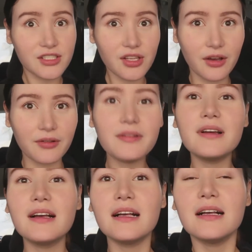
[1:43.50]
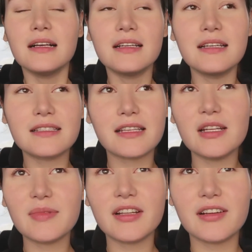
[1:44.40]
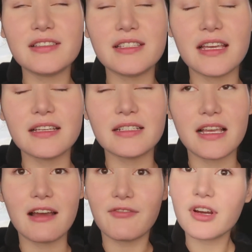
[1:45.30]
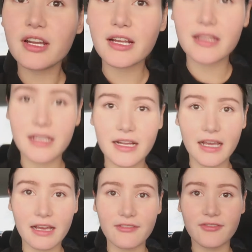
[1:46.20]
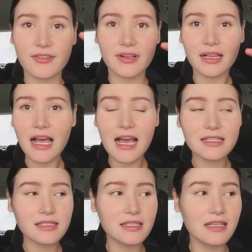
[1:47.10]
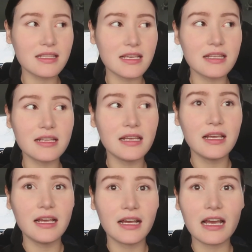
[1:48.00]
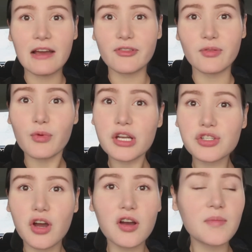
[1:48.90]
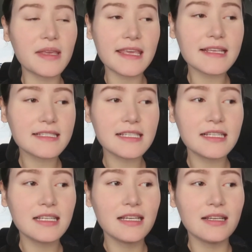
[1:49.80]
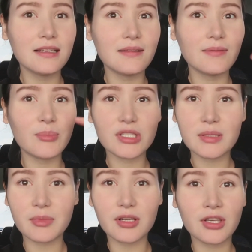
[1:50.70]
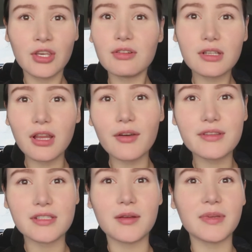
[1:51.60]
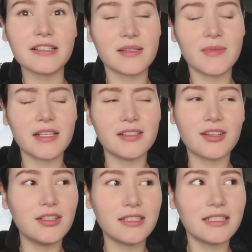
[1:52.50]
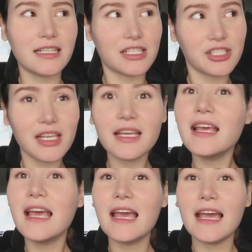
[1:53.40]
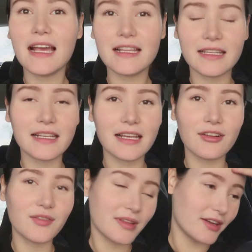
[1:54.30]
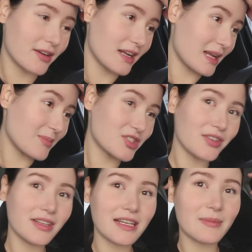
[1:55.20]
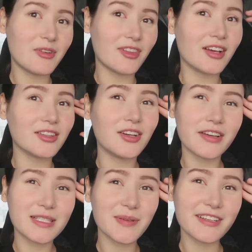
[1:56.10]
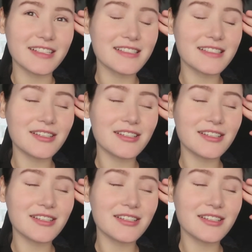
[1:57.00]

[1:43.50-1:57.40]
So it's gonna be a long day because I have work, and then I have class, and then I have to rush home, eat, put some cute clothes on because I'm not gonna go looking like shit, and then head over there. And I'm gonna show you guys, I'm gonna vlog the whole experience.